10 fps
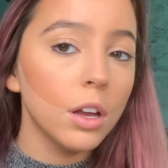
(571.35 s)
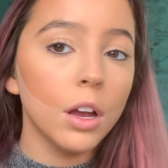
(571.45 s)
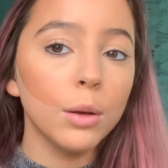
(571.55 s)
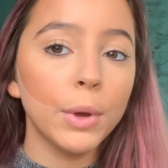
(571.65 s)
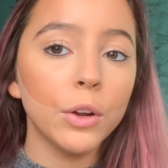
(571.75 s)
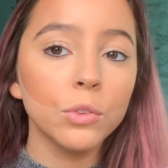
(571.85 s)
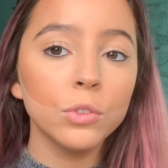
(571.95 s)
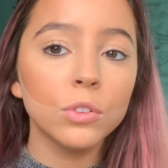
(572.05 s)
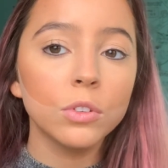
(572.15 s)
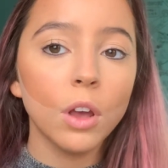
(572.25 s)
I know
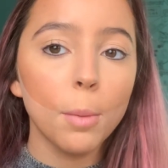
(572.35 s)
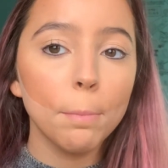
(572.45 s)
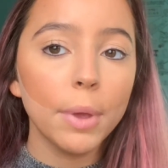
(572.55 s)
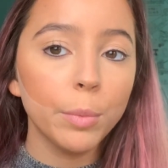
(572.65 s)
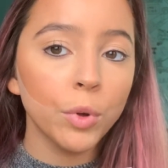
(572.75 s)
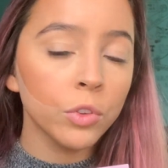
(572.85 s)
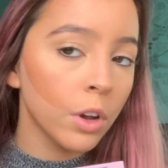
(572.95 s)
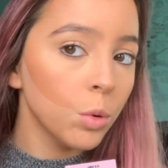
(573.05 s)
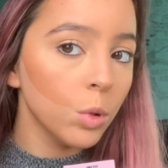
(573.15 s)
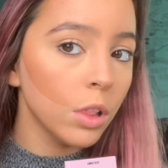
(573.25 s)
some people
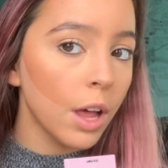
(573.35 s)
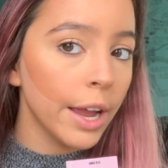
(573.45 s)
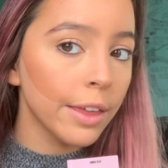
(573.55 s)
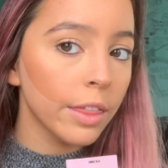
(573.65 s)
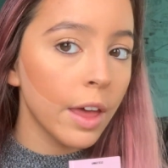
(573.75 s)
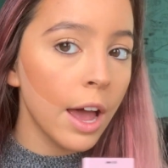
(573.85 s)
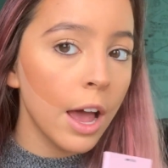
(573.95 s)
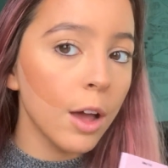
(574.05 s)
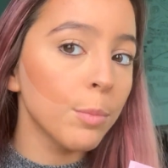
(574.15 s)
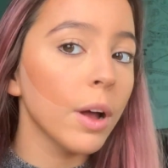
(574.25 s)
don't like
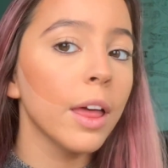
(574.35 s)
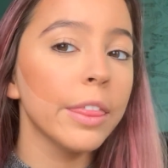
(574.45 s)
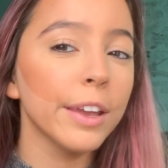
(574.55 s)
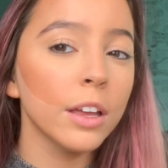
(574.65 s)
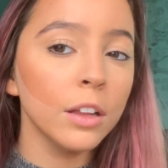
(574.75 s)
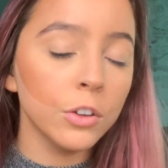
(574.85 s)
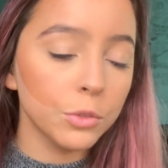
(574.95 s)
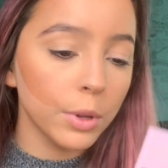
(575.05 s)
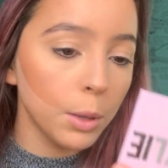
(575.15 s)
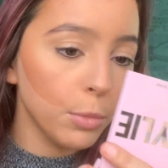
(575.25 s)
that, but I think it
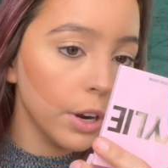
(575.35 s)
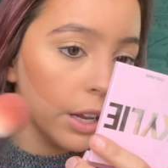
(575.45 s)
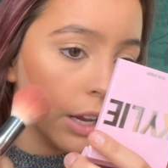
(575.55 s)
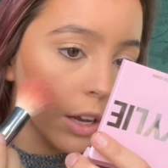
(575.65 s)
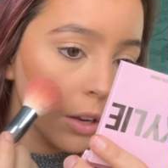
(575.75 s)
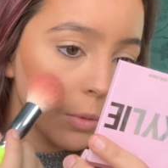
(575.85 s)
looks really pretty.